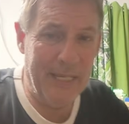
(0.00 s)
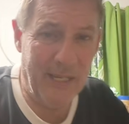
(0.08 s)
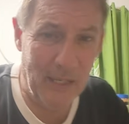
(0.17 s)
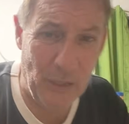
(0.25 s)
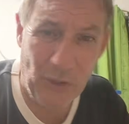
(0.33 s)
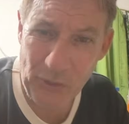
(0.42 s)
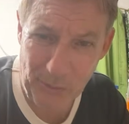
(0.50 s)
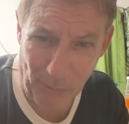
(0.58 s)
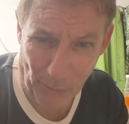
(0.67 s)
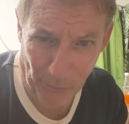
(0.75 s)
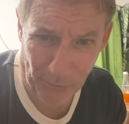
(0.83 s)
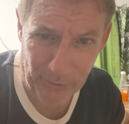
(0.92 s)
You can do
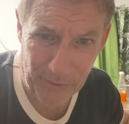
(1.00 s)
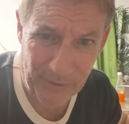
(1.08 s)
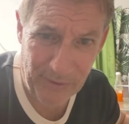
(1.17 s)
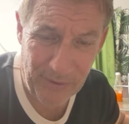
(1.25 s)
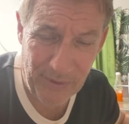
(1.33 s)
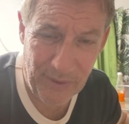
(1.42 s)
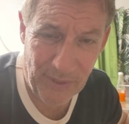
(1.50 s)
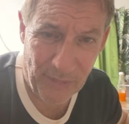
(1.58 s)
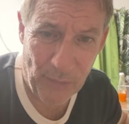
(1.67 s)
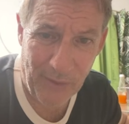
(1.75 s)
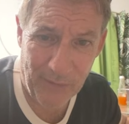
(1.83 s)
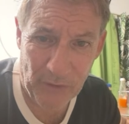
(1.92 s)
both. If
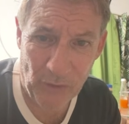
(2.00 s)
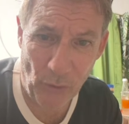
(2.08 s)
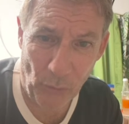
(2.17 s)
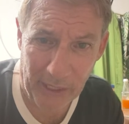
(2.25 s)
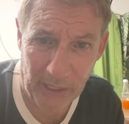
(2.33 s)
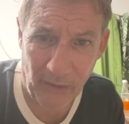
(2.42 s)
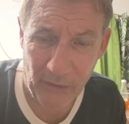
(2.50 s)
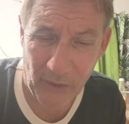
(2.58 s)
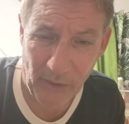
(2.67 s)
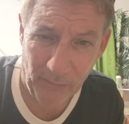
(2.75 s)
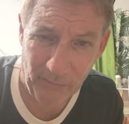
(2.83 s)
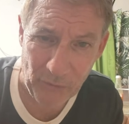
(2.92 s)
you have a 2 week, are you
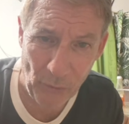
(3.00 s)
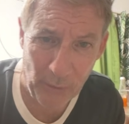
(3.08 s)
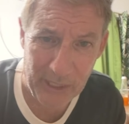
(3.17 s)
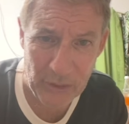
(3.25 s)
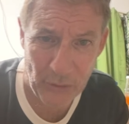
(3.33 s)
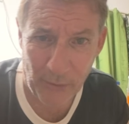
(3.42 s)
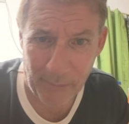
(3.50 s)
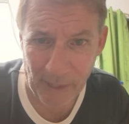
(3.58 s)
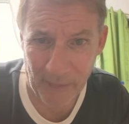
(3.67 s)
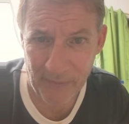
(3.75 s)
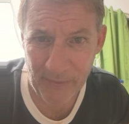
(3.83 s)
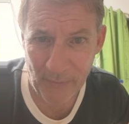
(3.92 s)
coming for 2 weeks or a
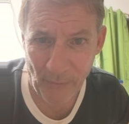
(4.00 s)
month?